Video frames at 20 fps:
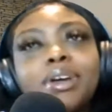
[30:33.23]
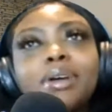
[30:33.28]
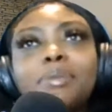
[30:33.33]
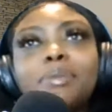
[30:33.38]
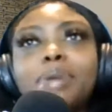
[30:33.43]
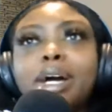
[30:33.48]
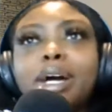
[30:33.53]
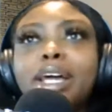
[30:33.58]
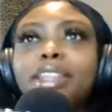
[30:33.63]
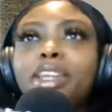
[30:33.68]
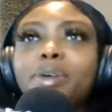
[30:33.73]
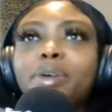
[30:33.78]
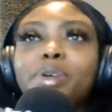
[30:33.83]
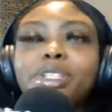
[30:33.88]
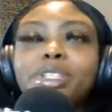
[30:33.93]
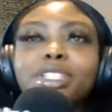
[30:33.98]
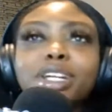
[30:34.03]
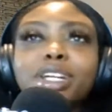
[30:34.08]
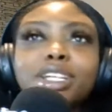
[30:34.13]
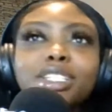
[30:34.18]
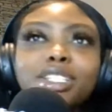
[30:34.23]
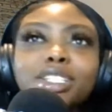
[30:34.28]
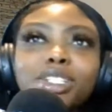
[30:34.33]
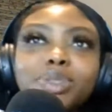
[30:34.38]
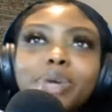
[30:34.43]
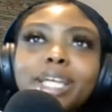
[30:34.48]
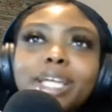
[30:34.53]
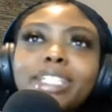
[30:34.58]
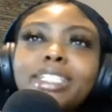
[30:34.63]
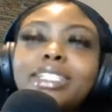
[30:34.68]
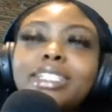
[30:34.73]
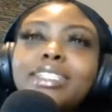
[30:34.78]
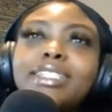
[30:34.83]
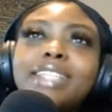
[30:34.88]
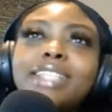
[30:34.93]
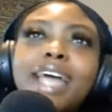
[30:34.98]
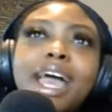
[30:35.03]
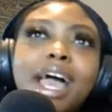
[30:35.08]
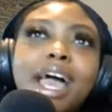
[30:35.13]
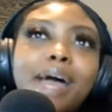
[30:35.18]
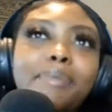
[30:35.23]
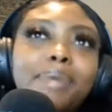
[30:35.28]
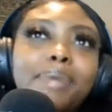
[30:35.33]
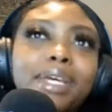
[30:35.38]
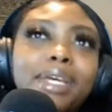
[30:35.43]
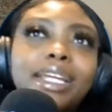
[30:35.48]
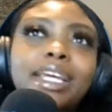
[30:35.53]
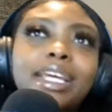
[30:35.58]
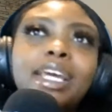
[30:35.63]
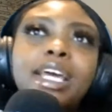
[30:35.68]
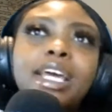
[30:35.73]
But there were certain situations that happened